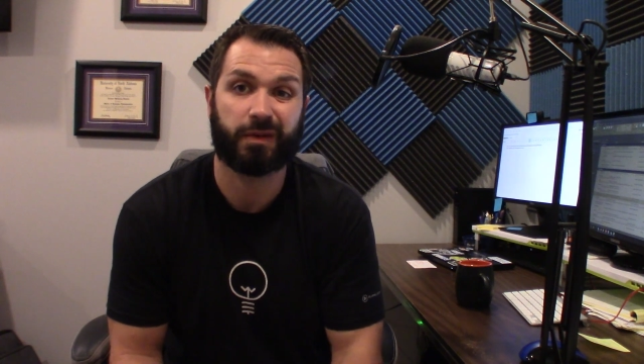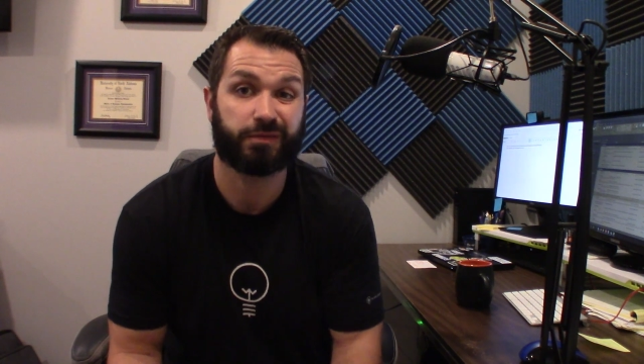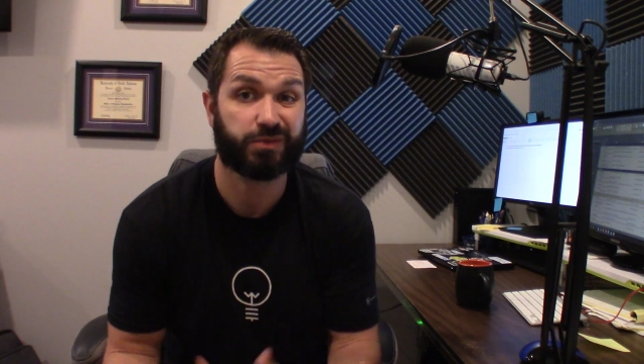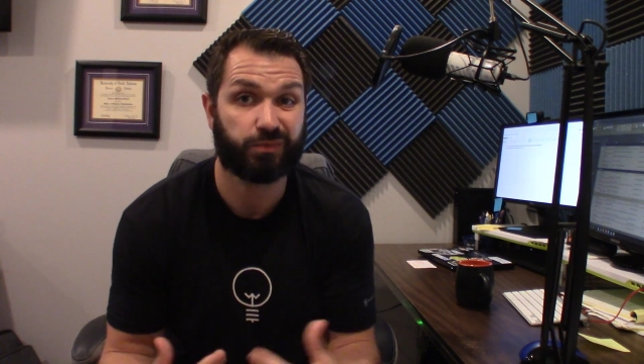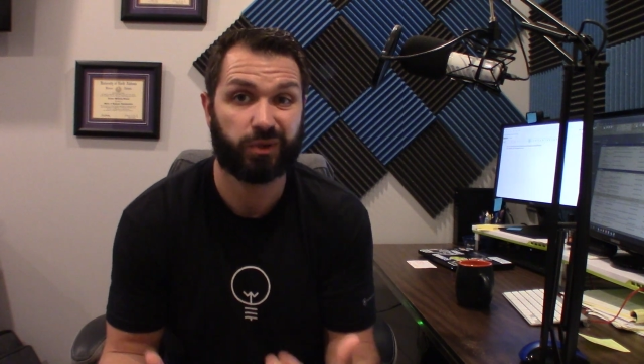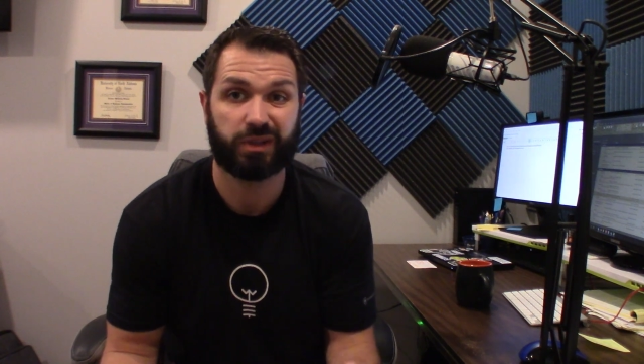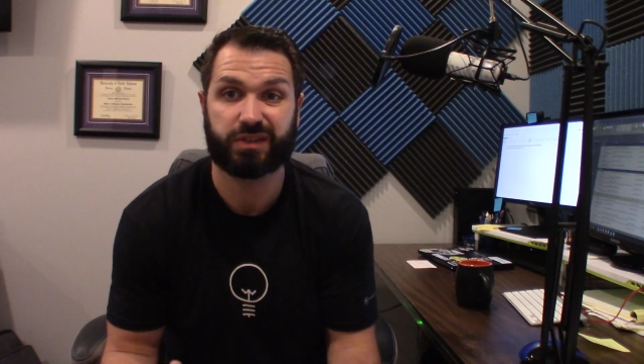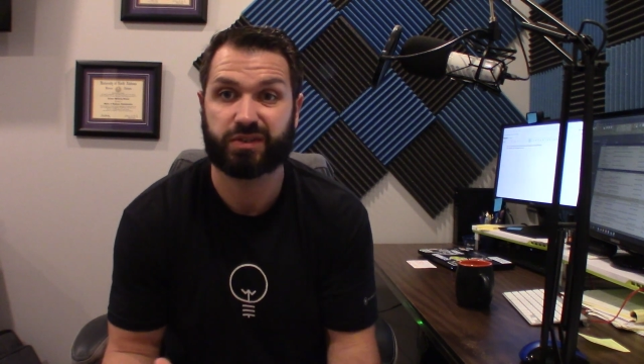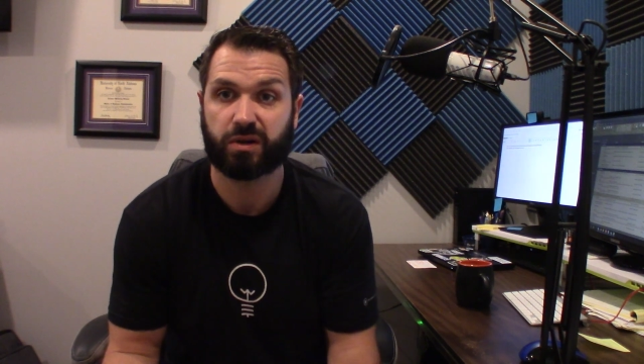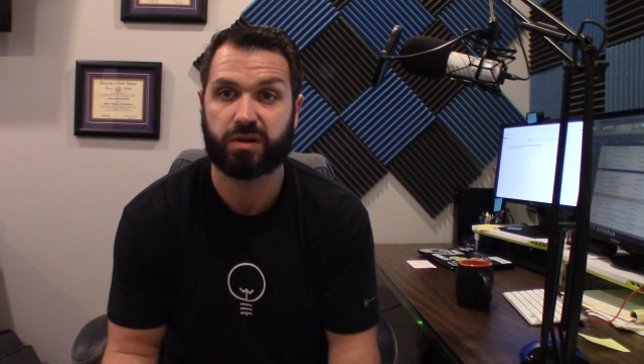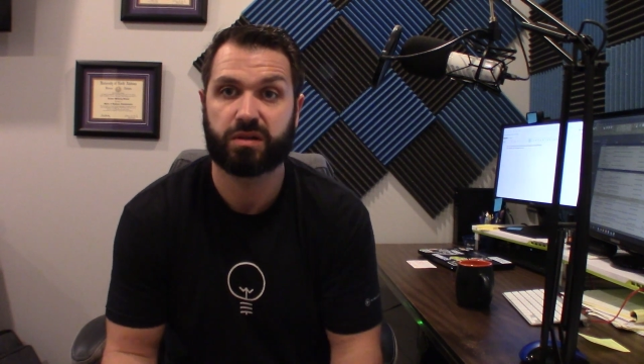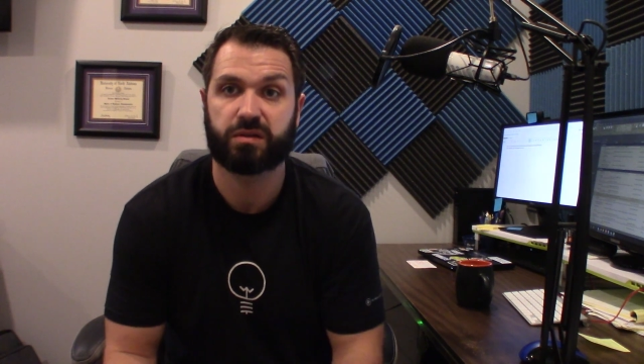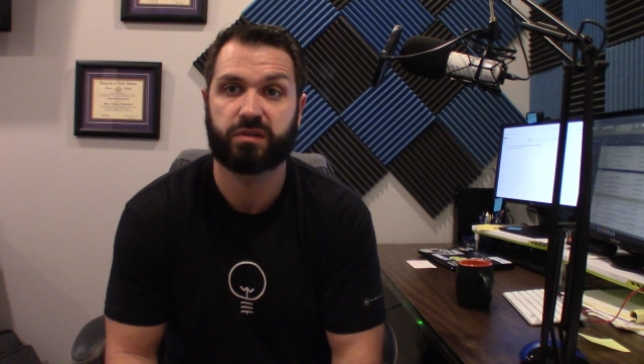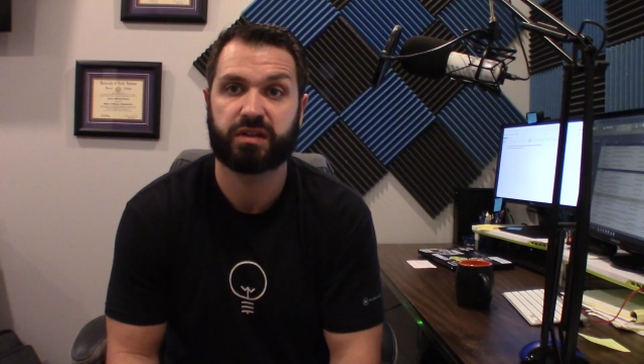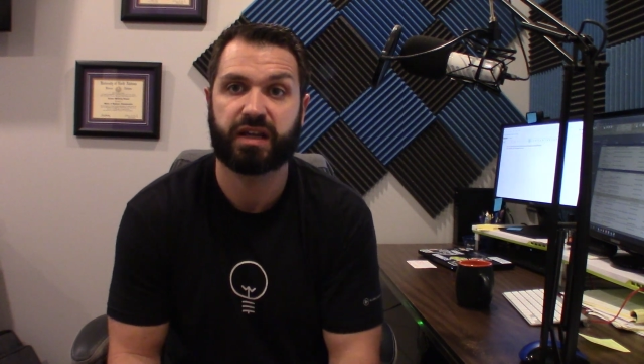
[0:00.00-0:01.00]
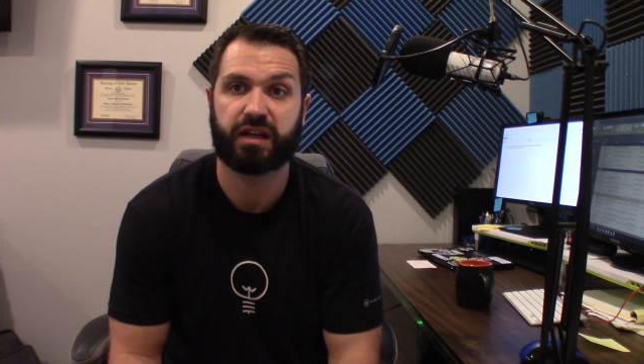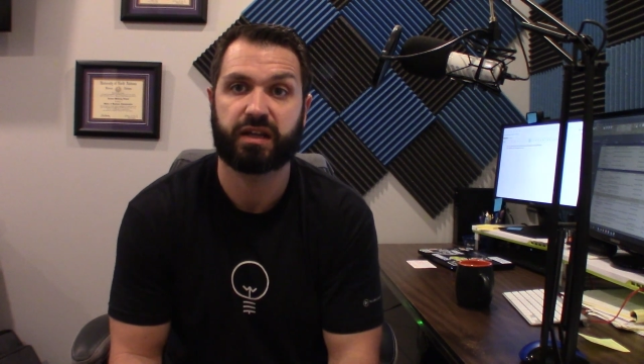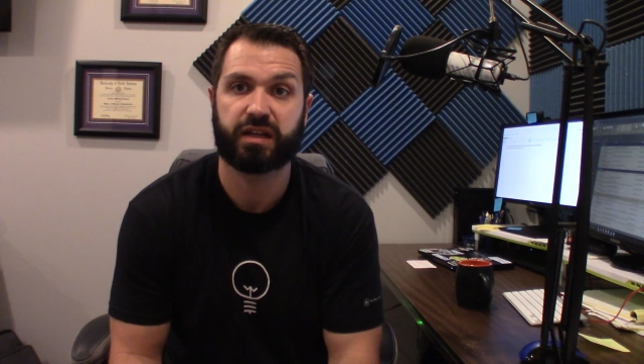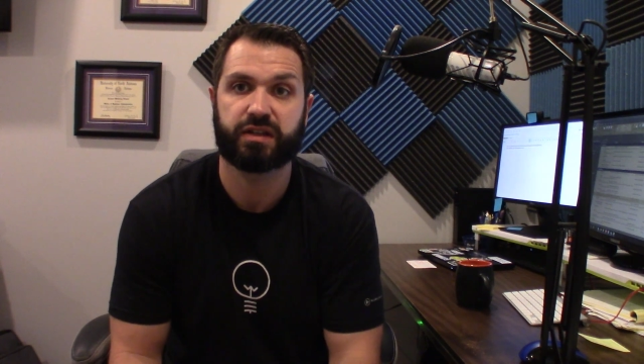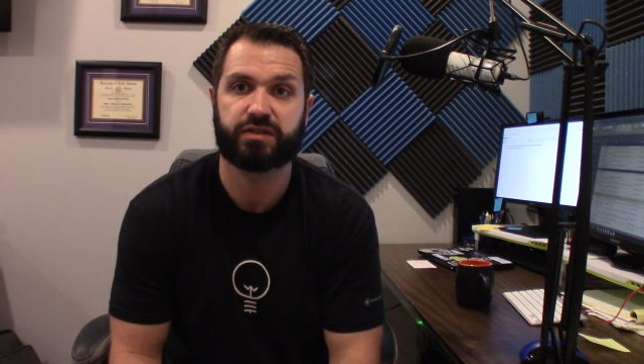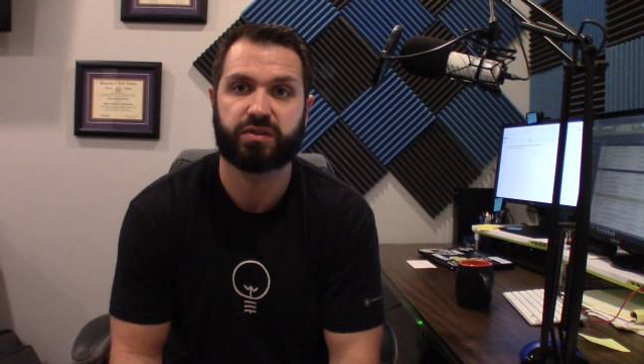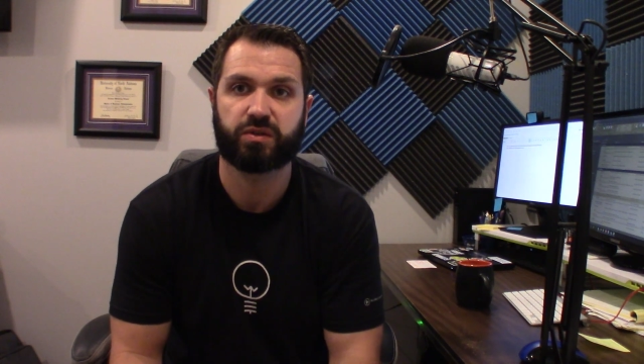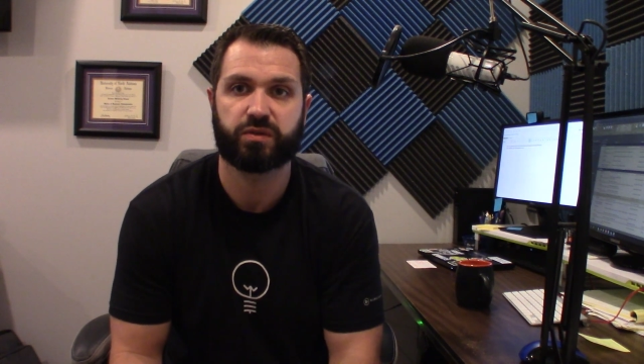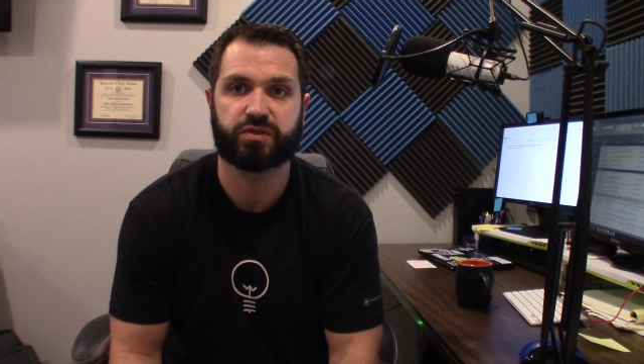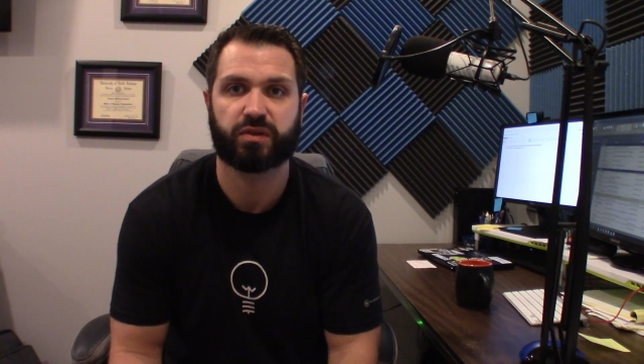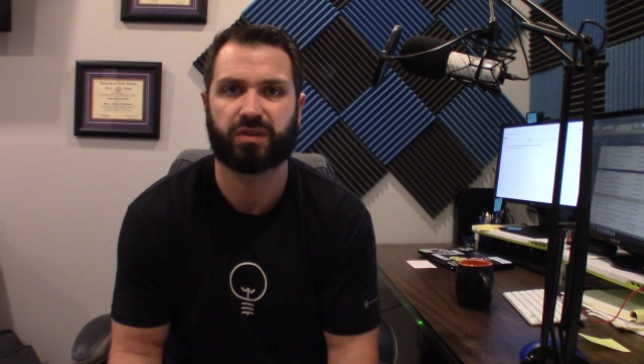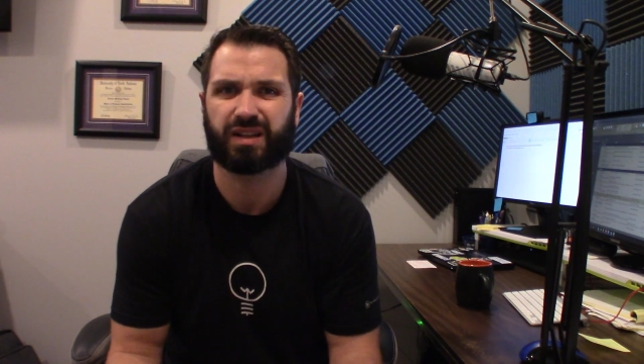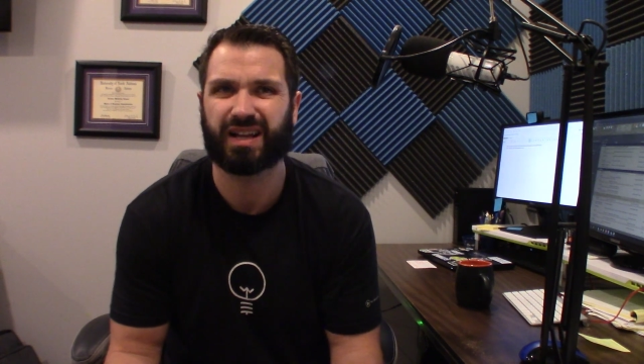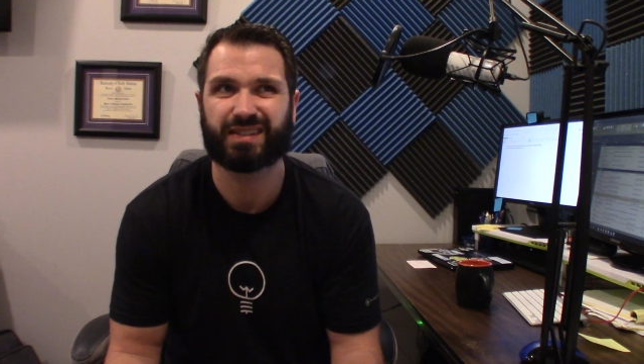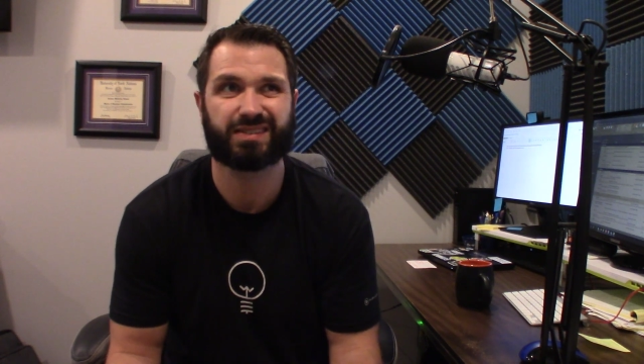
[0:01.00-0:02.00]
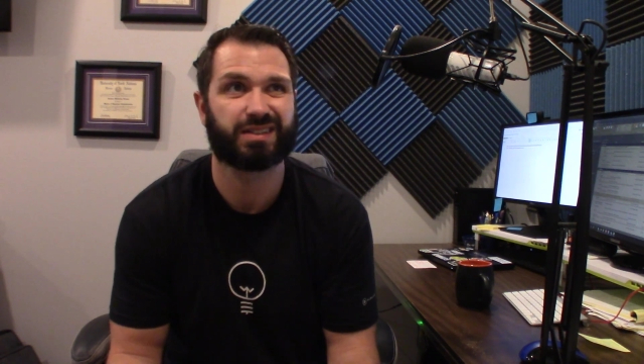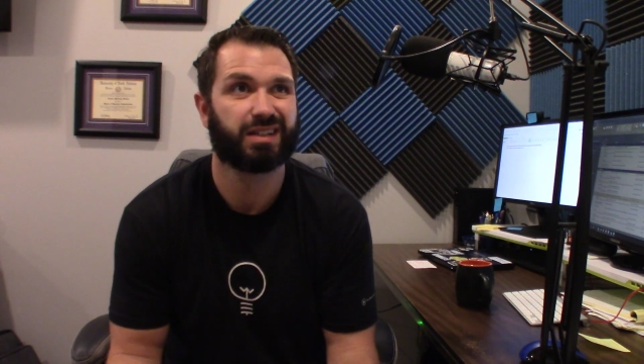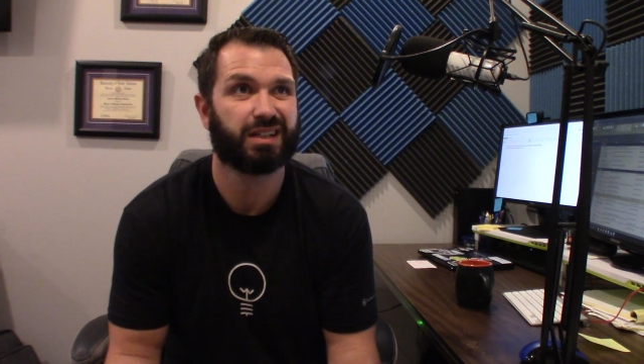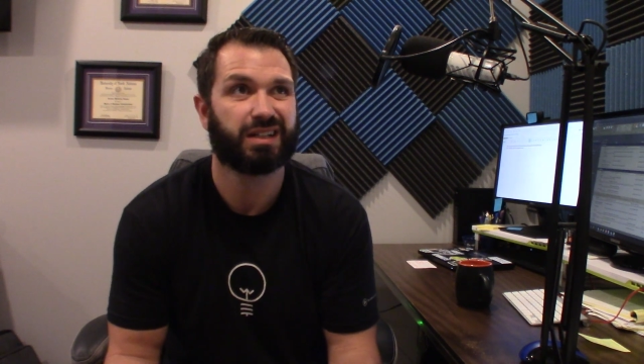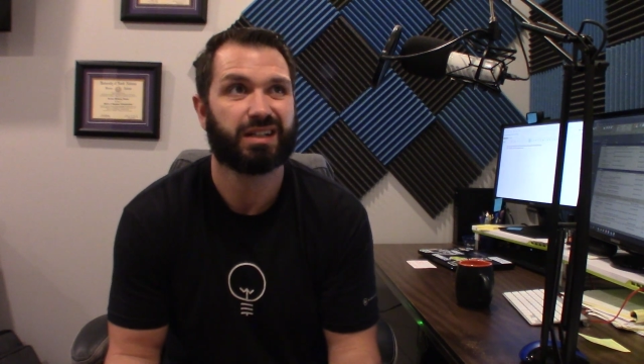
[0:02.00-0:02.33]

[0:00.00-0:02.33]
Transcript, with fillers: I've really started getting into. So the last,